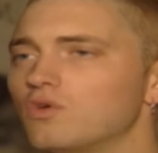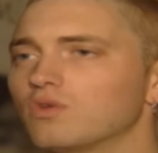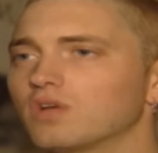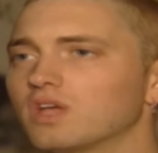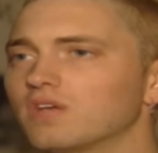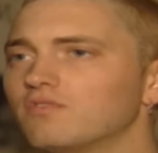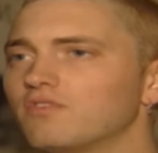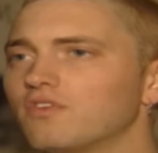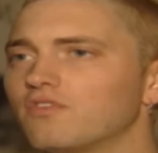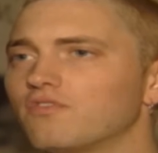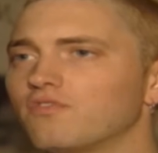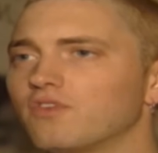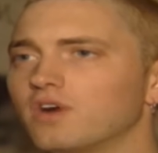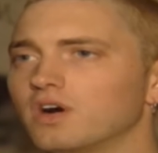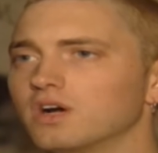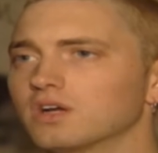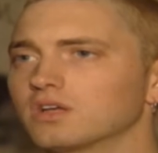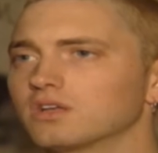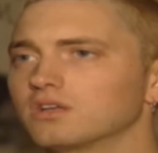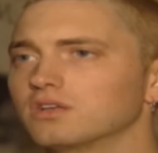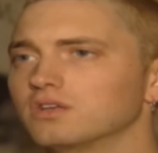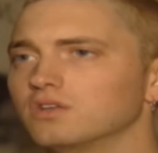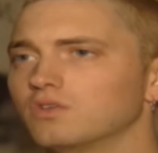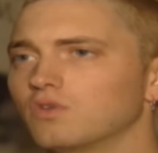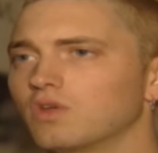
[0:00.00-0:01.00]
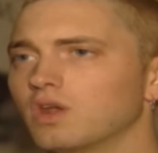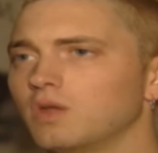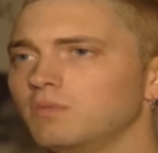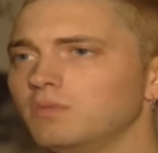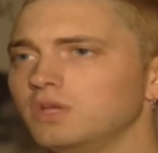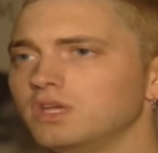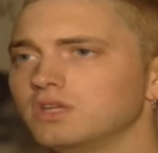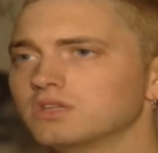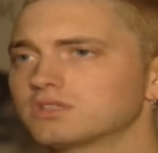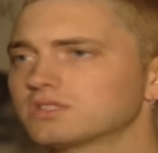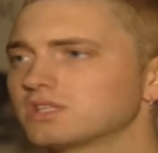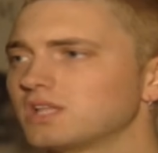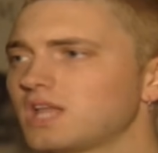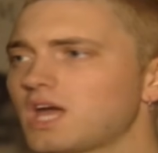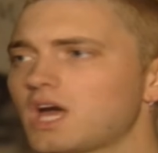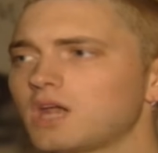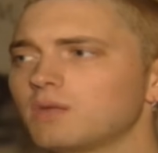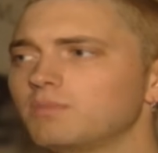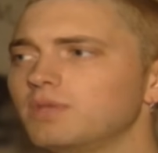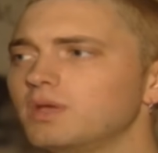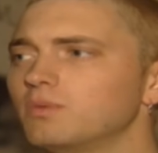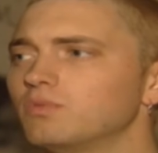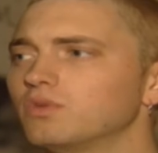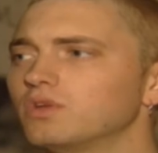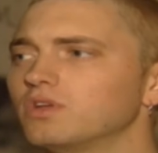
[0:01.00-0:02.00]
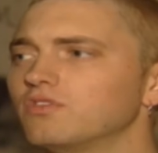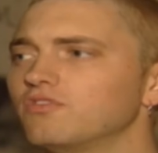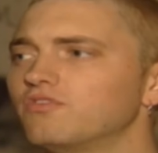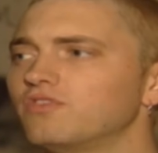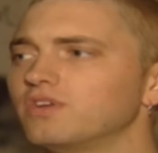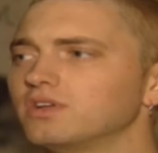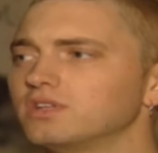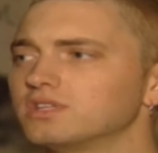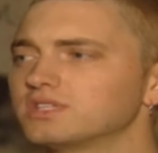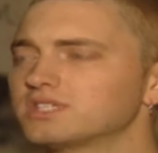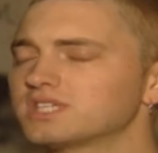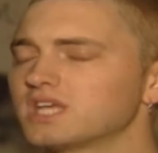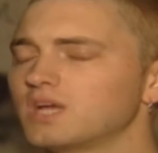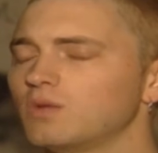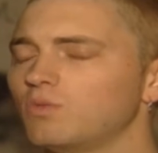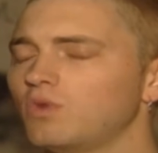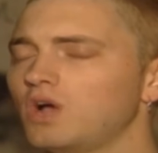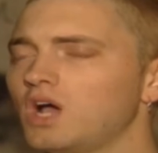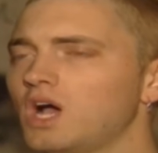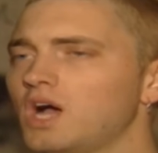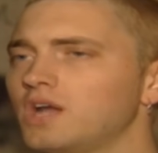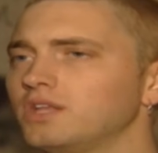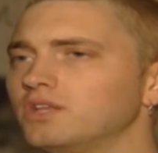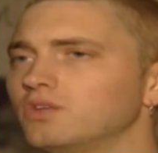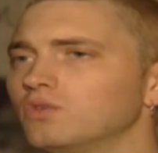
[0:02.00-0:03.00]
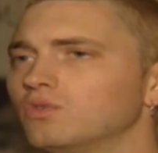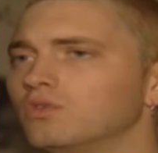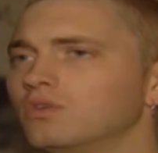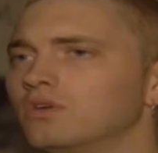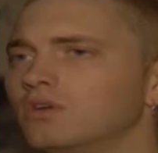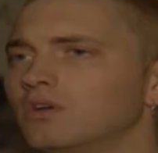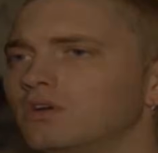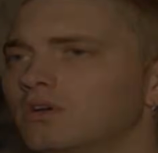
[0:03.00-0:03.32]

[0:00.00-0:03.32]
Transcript: don't give a fuck. You know what I mean? There's a lot of people that feel the same way I do.